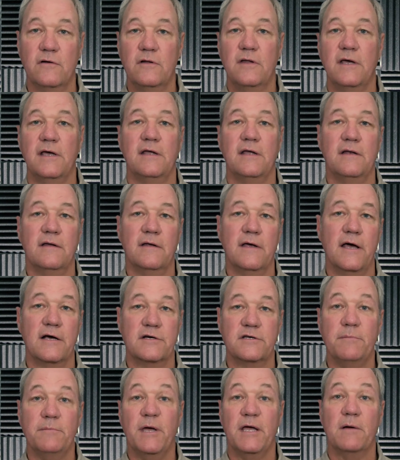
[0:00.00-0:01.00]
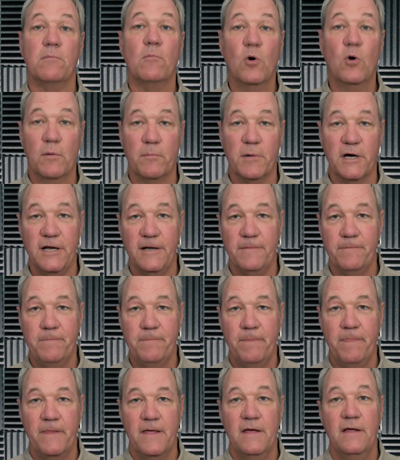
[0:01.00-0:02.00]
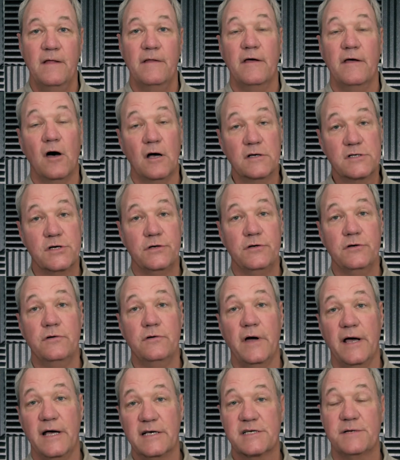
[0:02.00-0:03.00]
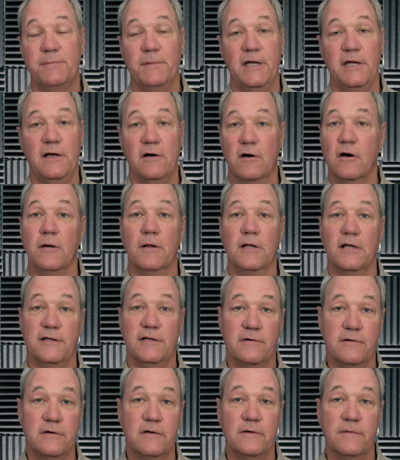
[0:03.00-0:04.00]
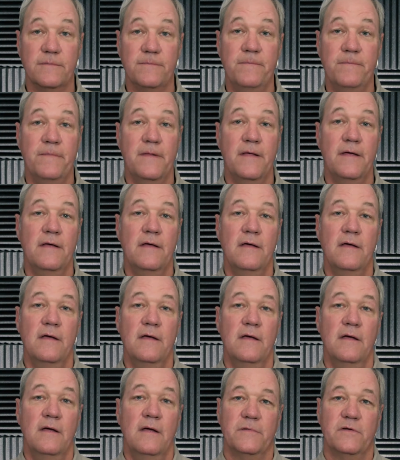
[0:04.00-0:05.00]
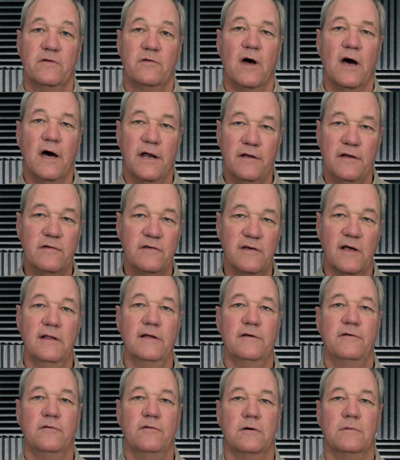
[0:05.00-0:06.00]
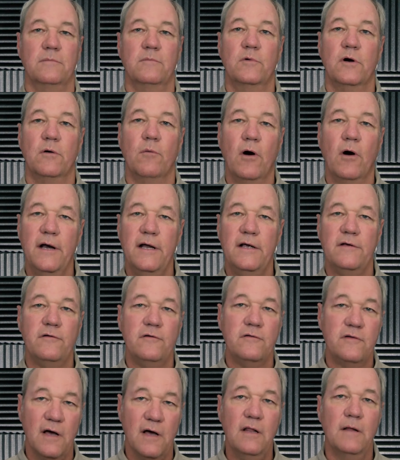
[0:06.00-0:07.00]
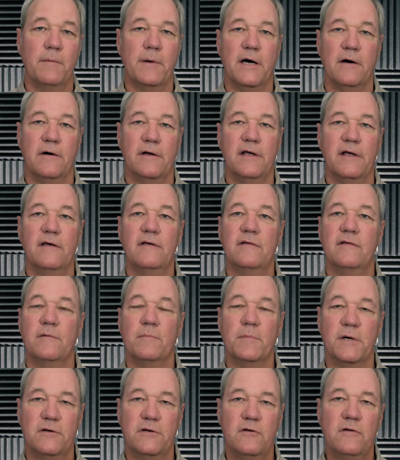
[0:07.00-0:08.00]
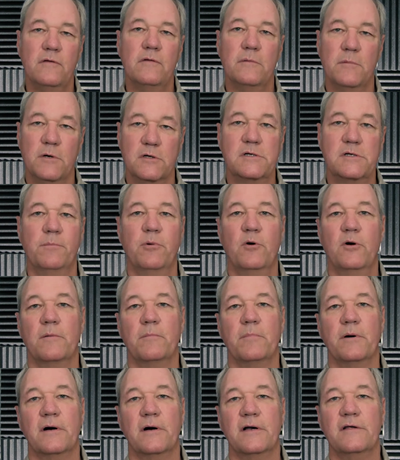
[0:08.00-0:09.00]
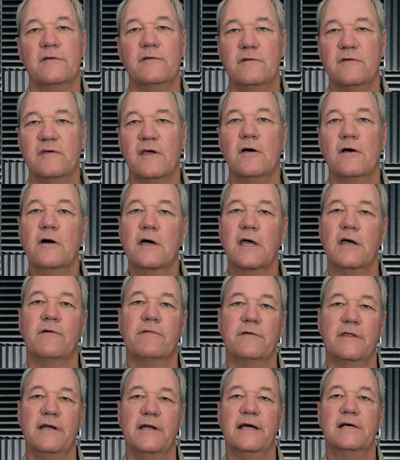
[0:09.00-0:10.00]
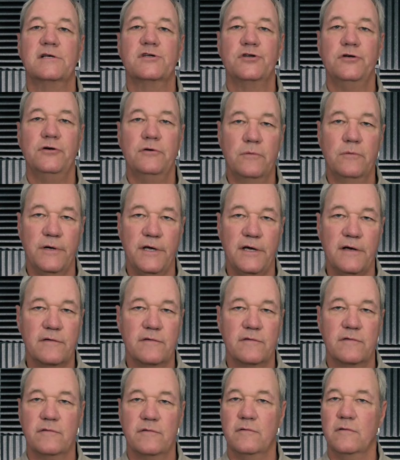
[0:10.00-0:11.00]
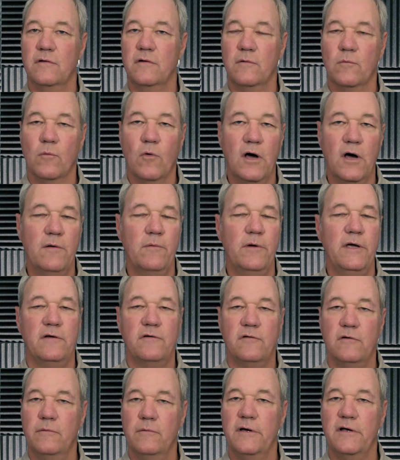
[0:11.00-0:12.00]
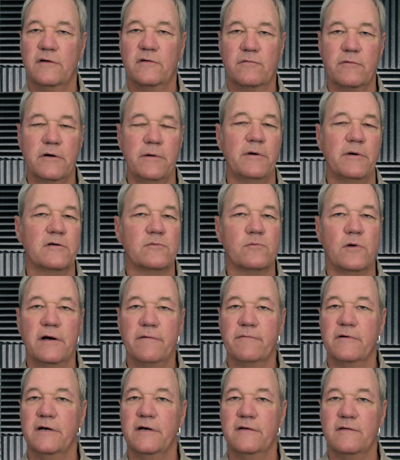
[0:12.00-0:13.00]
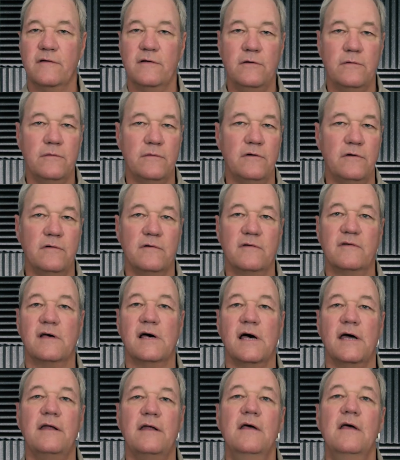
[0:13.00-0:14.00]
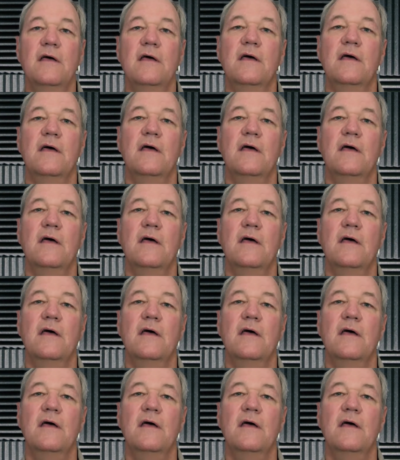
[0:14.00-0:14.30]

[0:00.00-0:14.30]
so that they can actually make more money. They also do estimating all on their own. So how do you sell it to them? Well, one is you tell them how it is, but two, the most important part is you say, okay, over the next 2 weeks, 1 week, 2 weeks, 3 weeks, whatever it is that you decide,